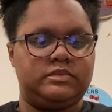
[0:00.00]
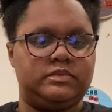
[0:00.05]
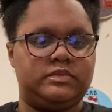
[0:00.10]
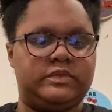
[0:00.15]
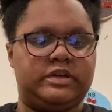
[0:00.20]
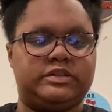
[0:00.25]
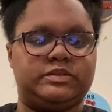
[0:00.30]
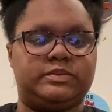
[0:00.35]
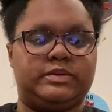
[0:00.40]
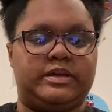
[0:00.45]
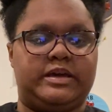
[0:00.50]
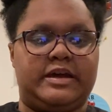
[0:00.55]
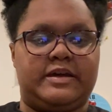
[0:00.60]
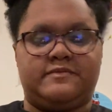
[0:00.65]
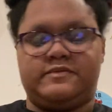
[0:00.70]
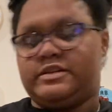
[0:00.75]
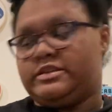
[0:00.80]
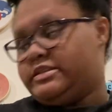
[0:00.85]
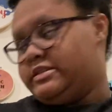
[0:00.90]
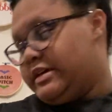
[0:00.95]
Next one I have
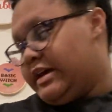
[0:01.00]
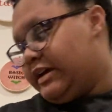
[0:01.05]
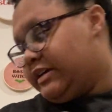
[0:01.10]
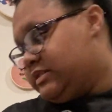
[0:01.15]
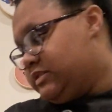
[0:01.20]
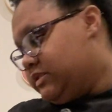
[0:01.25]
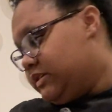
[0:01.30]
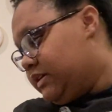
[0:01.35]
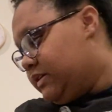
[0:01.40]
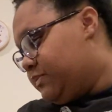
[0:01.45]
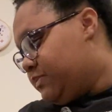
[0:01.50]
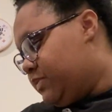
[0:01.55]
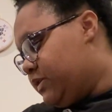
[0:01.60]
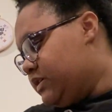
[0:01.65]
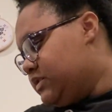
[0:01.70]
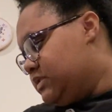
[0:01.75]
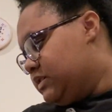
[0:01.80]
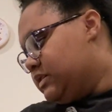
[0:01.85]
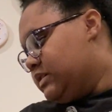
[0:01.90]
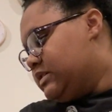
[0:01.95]
that's actually in
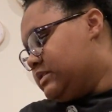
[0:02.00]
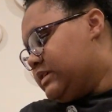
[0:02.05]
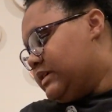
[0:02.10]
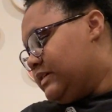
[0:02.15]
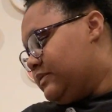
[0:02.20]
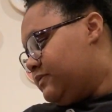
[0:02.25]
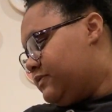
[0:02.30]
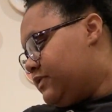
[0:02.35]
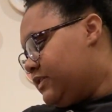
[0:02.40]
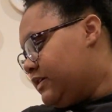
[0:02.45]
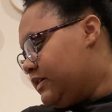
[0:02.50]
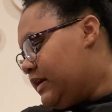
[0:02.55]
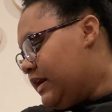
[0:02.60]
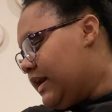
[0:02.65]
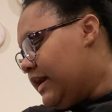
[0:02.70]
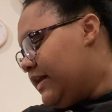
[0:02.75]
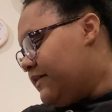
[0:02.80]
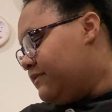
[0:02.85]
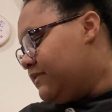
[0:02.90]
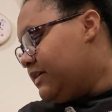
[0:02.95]
person because I
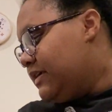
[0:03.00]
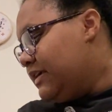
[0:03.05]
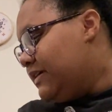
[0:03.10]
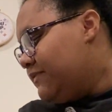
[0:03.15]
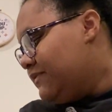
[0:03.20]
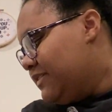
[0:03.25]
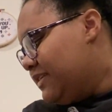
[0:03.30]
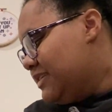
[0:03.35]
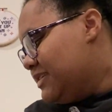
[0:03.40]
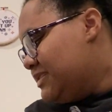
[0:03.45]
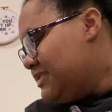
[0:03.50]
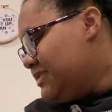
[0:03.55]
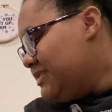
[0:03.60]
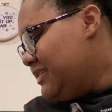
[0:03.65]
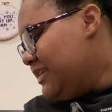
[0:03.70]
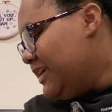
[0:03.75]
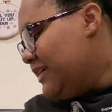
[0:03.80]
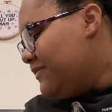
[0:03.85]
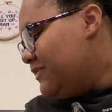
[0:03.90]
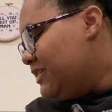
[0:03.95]
haven't given
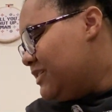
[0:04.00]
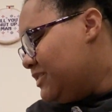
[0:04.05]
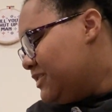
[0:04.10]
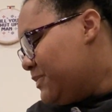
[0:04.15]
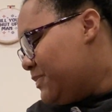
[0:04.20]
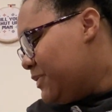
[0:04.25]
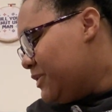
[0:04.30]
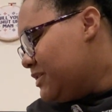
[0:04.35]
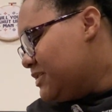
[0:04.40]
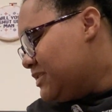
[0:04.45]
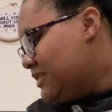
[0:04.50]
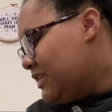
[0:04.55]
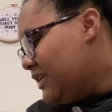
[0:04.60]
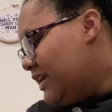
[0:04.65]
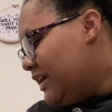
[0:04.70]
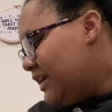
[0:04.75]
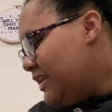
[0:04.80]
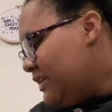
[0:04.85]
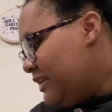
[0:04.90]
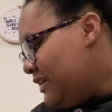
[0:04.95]
it to the person
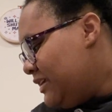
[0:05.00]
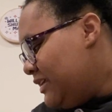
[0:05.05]
yet.